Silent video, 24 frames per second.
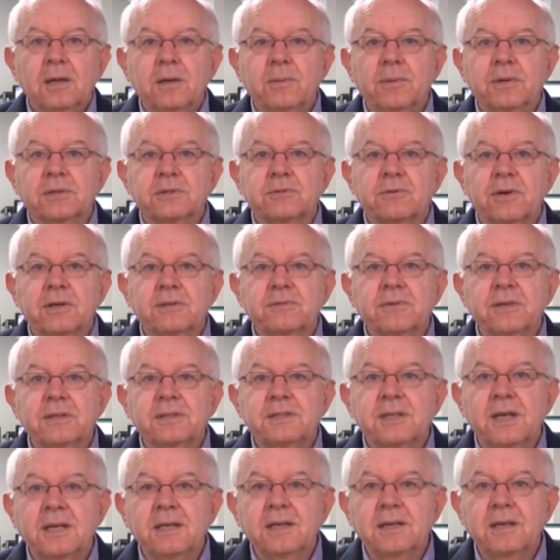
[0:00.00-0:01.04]
US Treasury
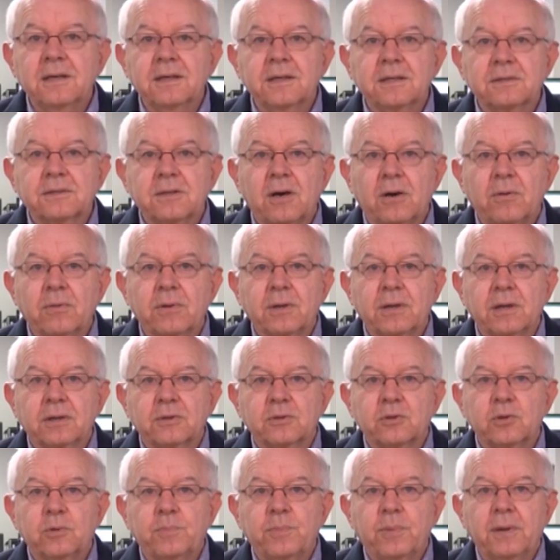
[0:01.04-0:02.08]
10-year is holding
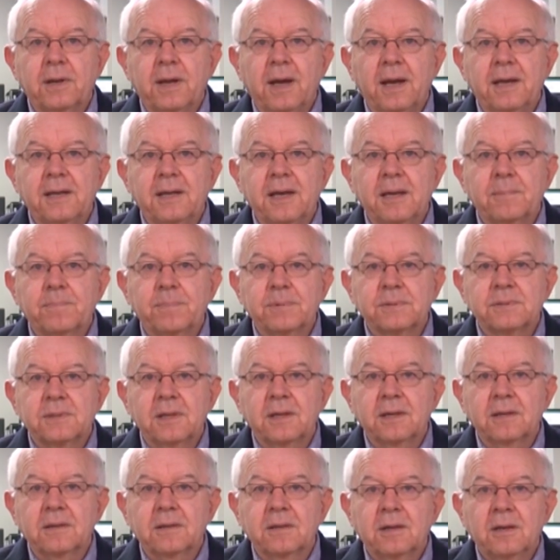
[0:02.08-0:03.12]
at
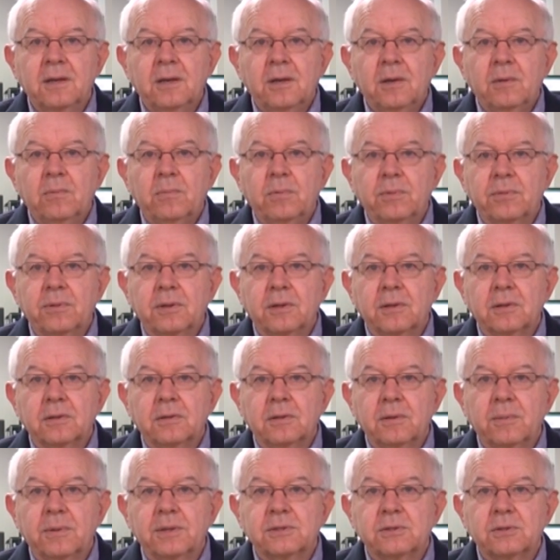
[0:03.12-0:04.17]
2.88%, with the
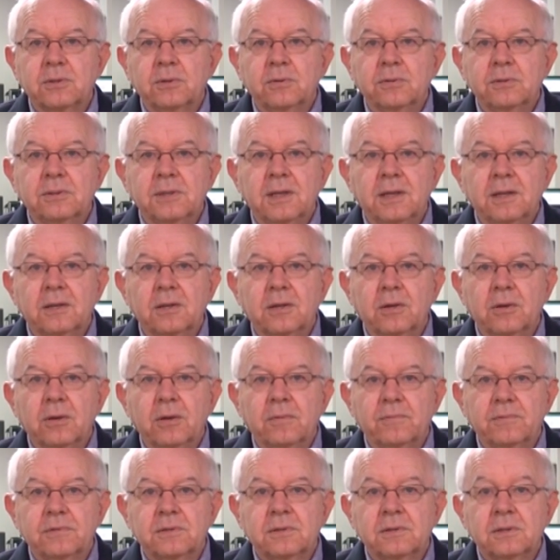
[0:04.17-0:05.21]
US 210
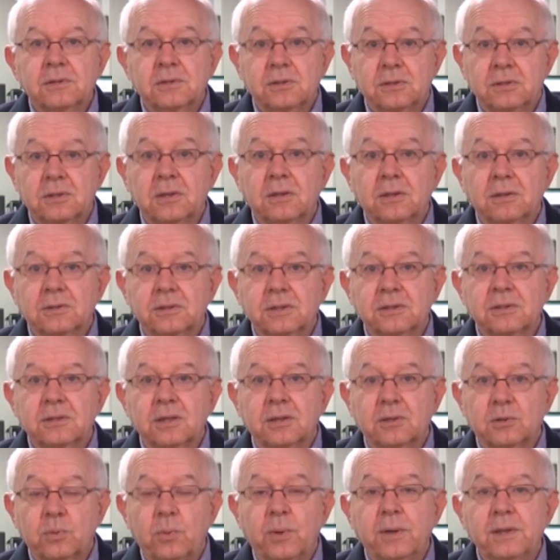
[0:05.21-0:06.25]
curve still just
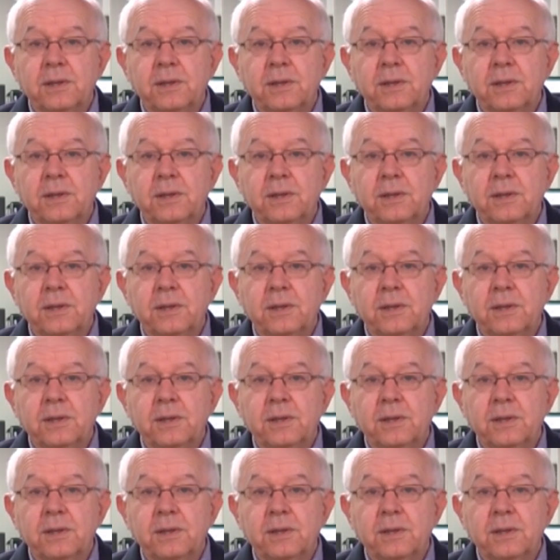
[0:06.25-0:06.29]
at